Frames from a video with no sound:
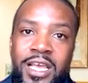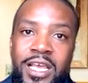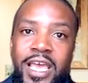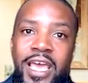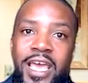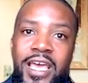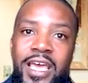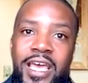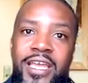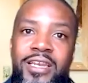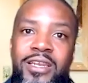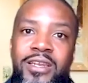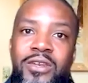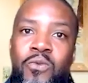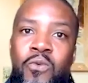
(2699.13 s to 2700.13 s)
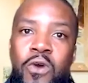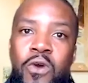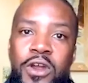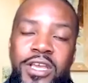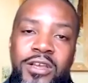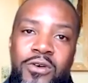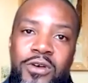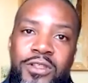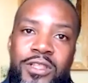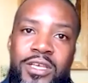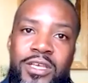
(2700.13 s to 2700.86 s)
and working on the